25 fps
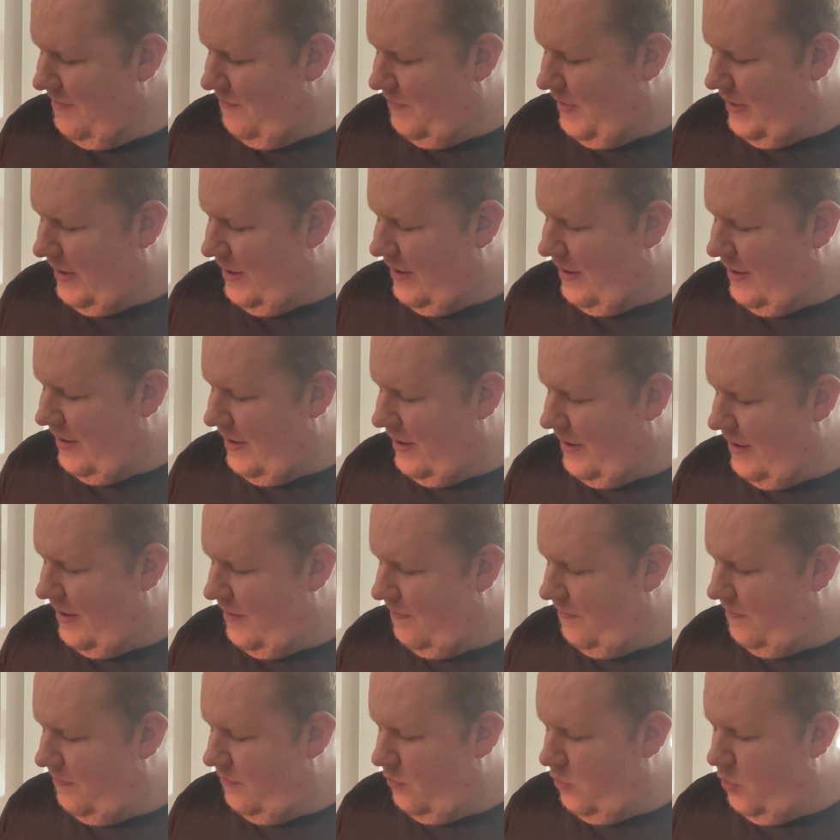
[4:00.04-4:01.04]
but
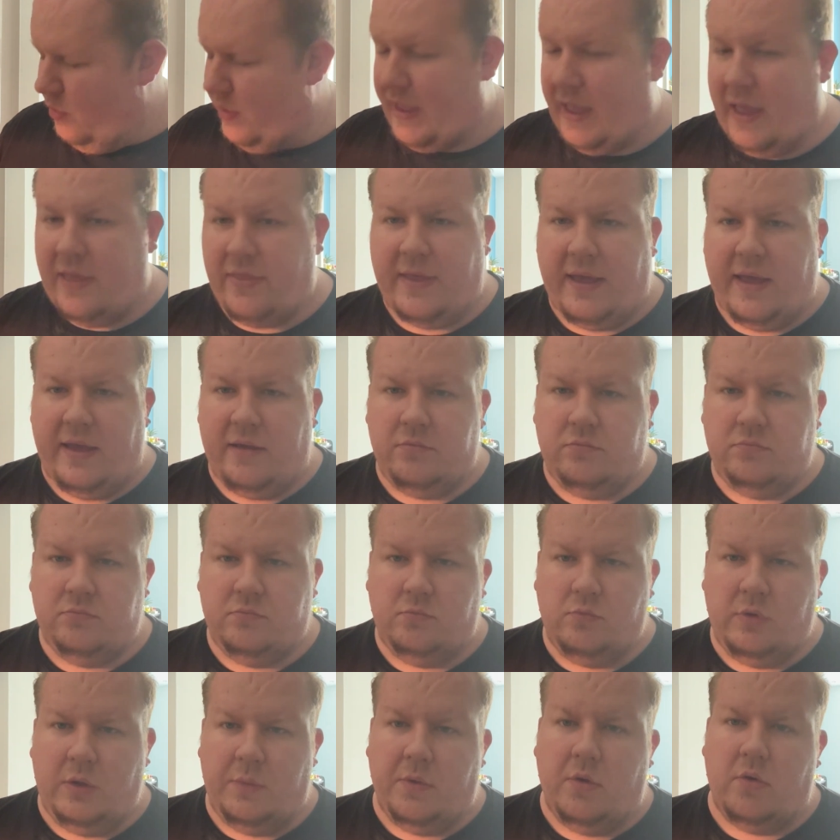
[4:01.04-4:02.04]
we'll get there.
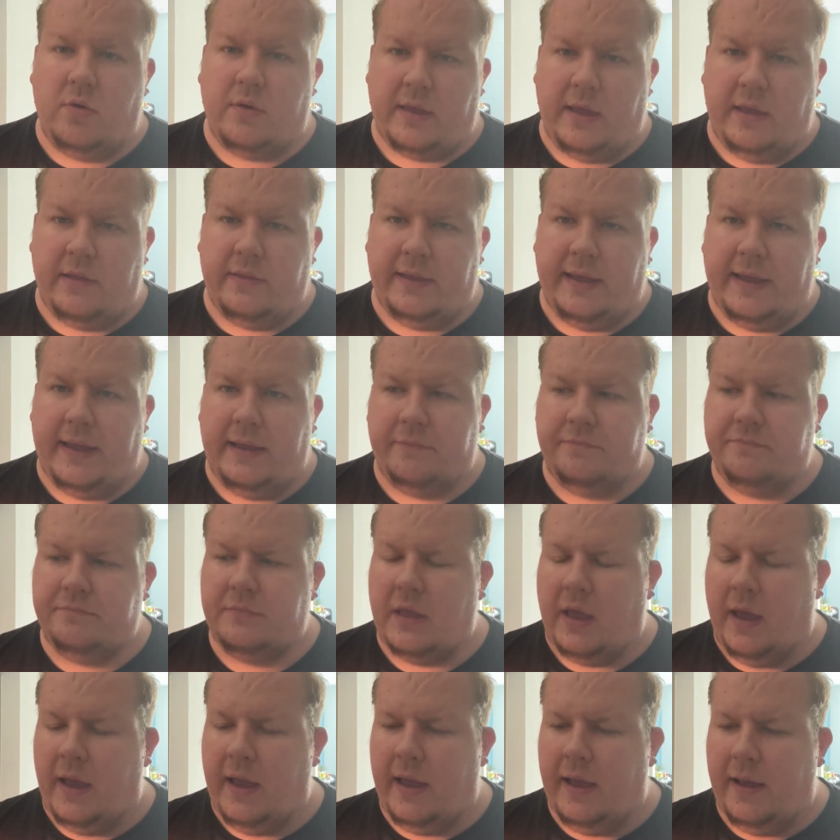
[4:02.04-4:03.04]
We will get there.
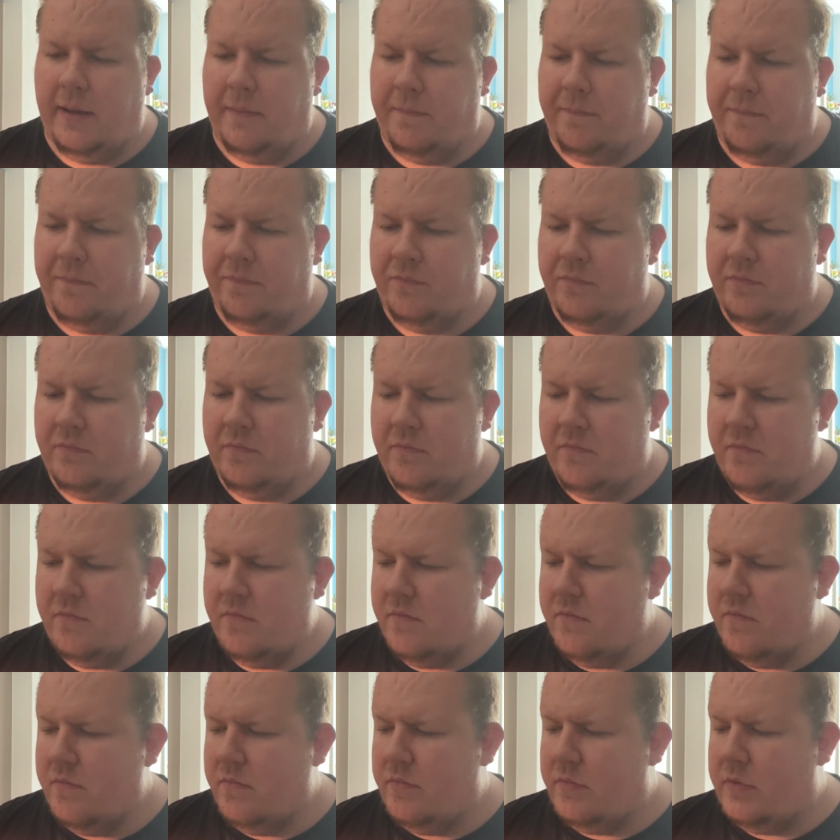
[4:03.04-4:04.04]

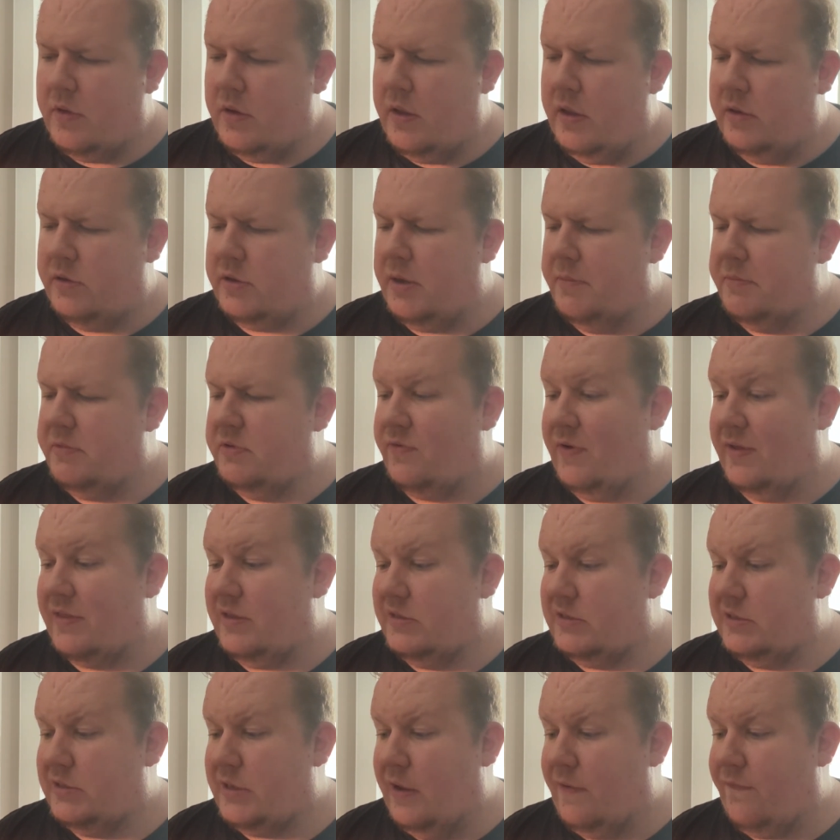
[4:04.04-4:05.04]
In terms of
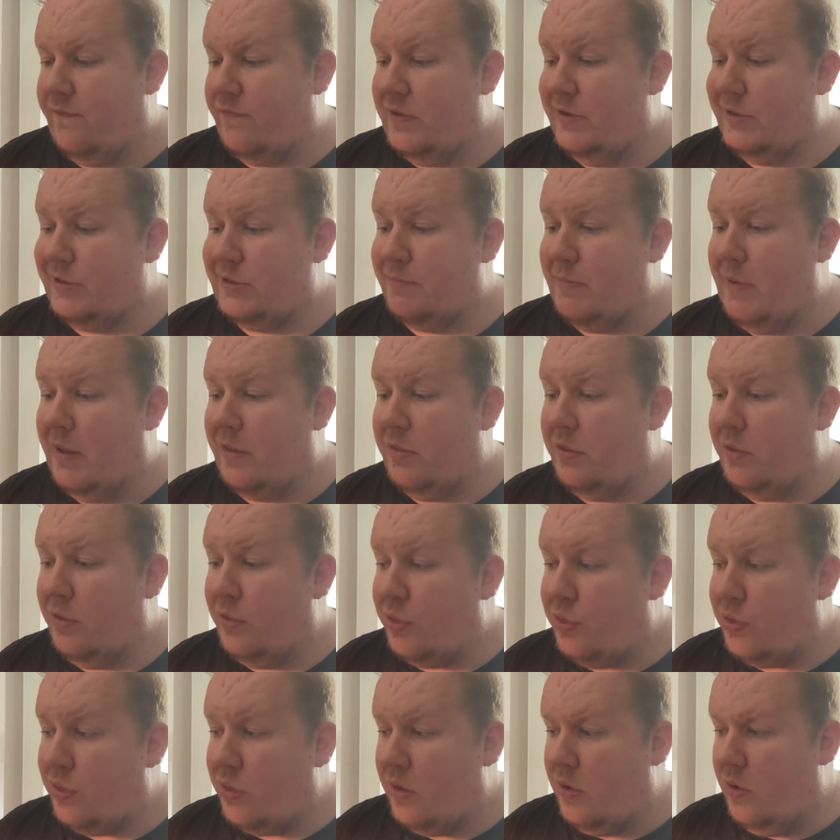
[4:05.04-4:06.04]
other stuff this
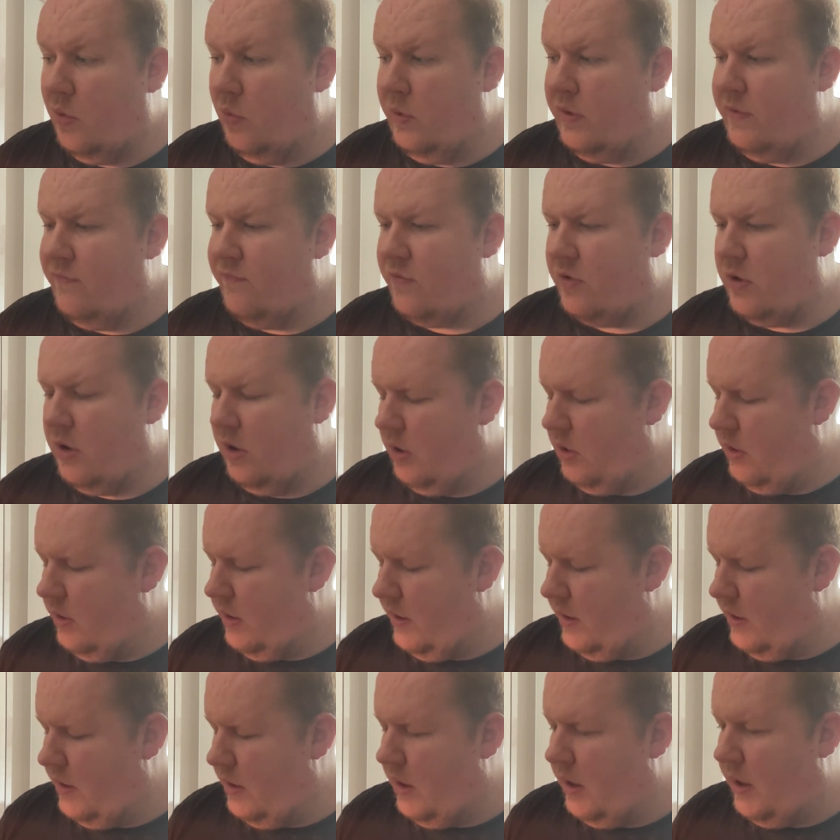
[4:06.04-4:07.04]
month, we've
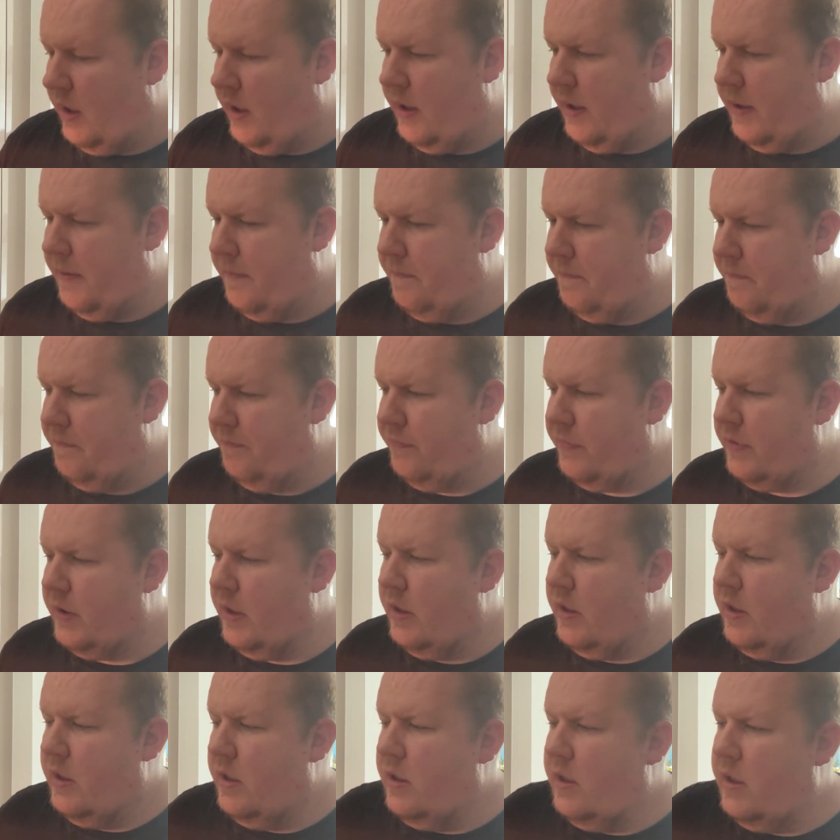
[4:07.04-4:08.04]
got
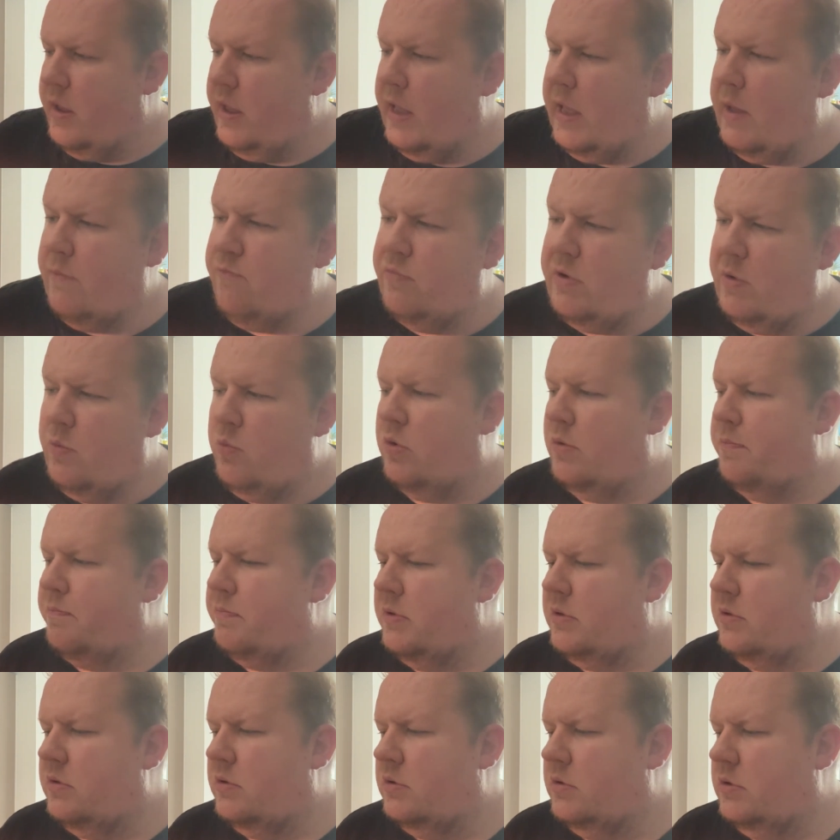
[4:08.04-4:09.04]
Henry
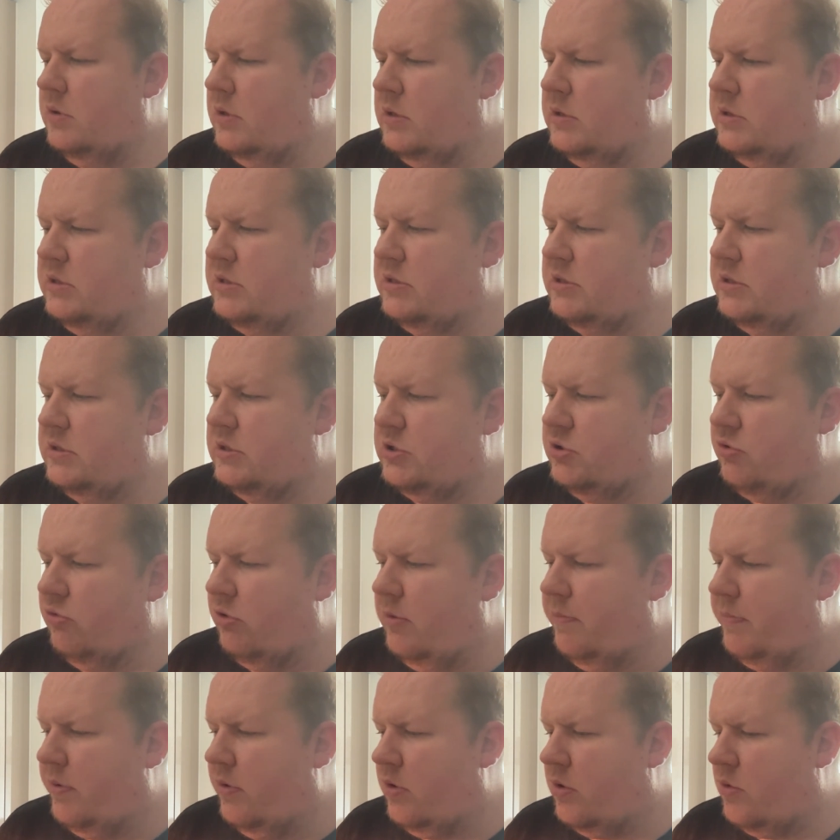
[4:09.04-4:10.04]
Woodman into the
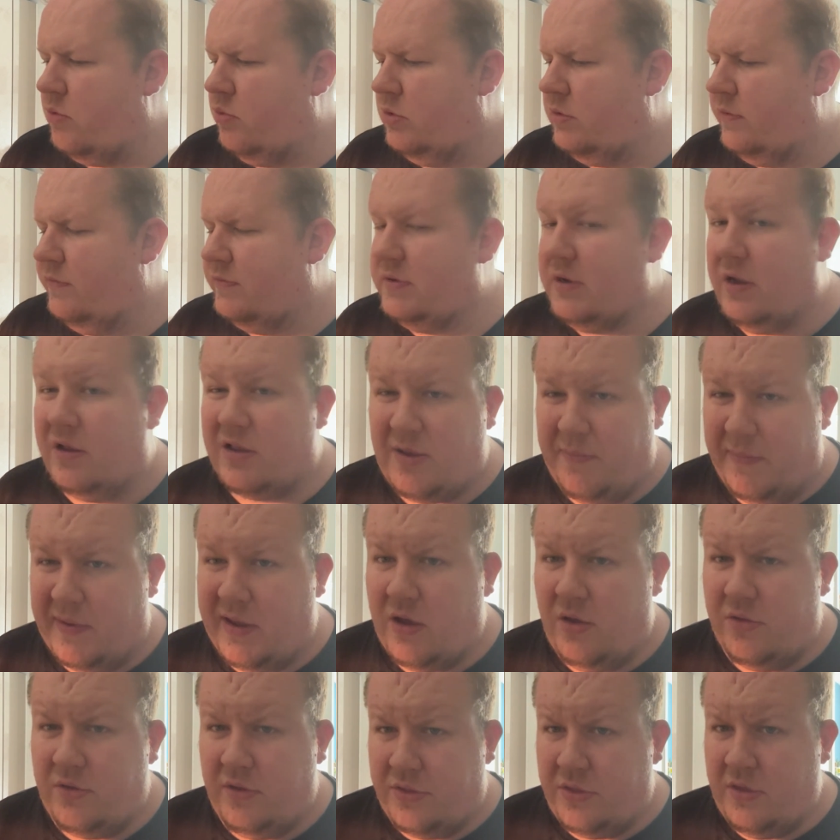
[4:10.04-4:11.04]
storybook. Would have started coming
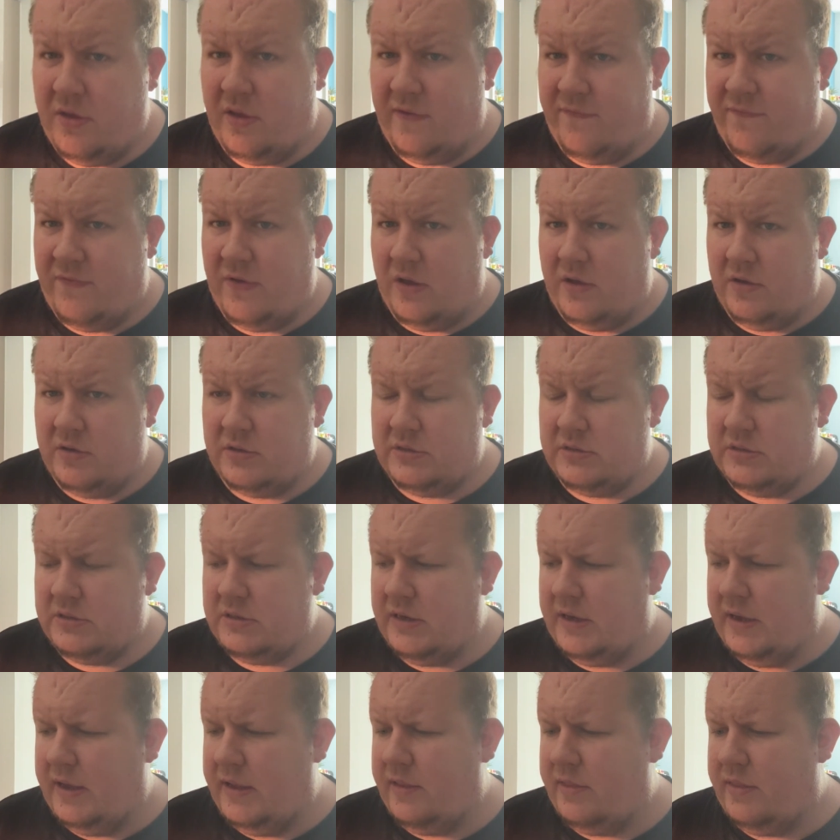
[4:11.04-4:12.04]
out on the 31st,
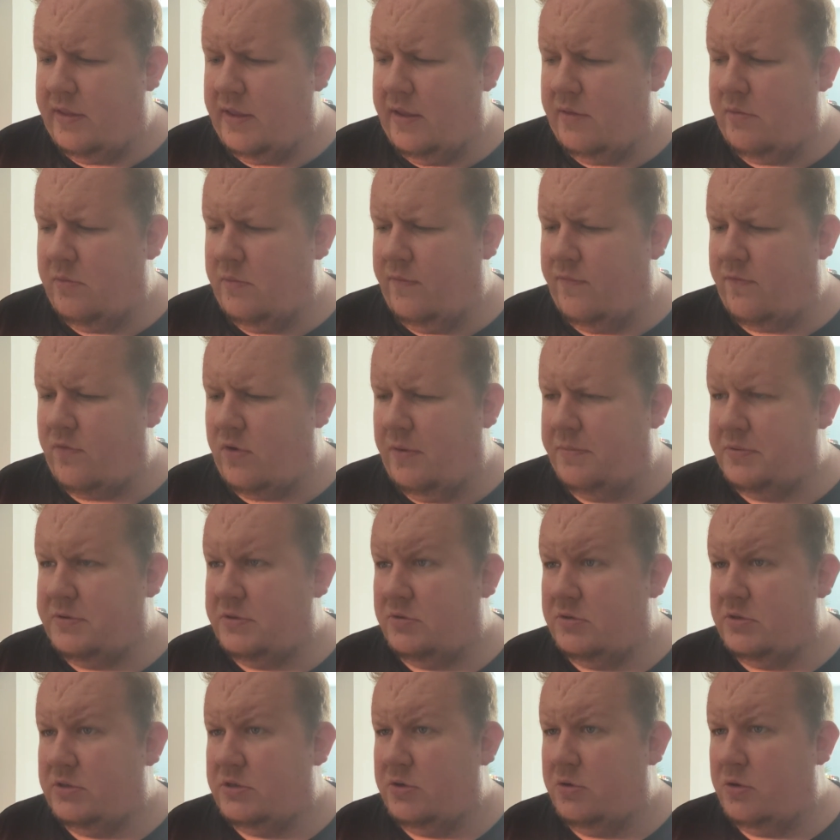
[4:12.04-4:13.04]
and then we've got
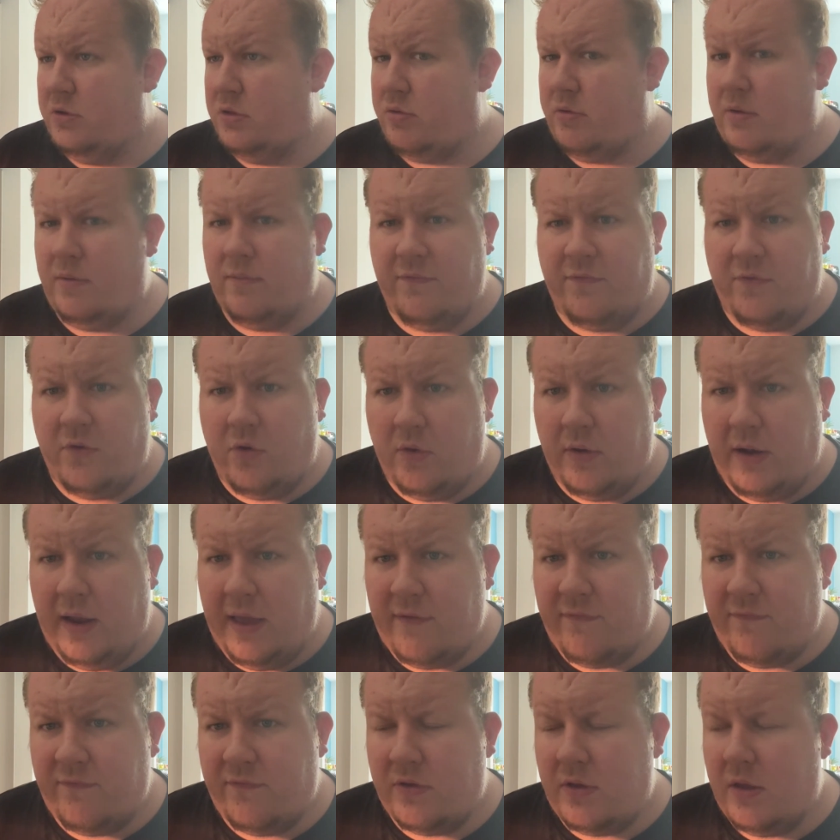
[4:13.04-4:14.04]
episodes 2, 3, and 4
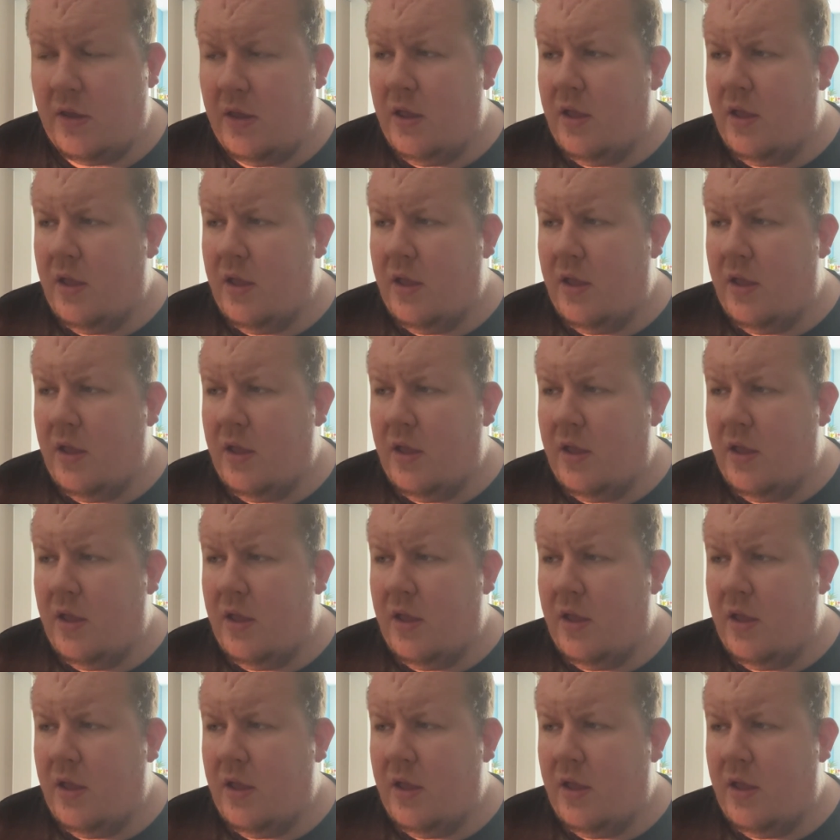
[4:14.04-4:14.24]
left.